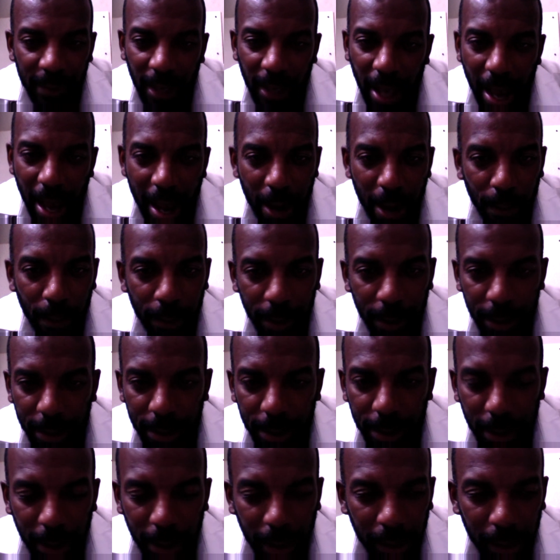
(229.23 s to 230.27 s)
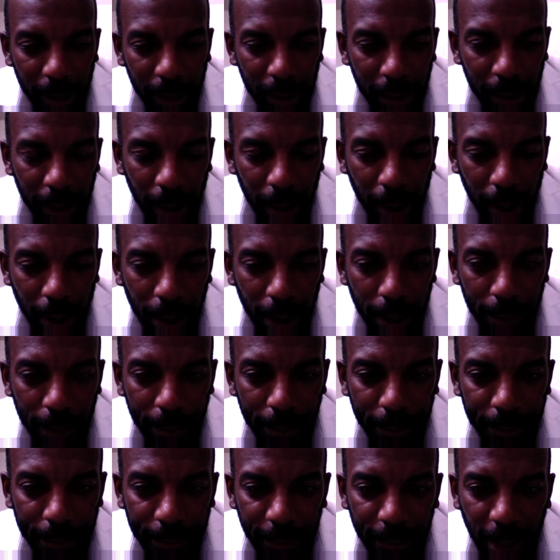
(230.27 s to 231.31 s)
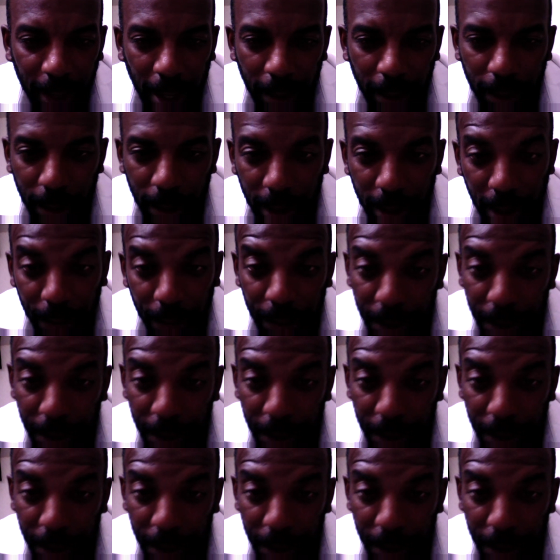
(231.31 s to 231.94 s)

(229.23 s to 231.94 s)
hours. Um, I do different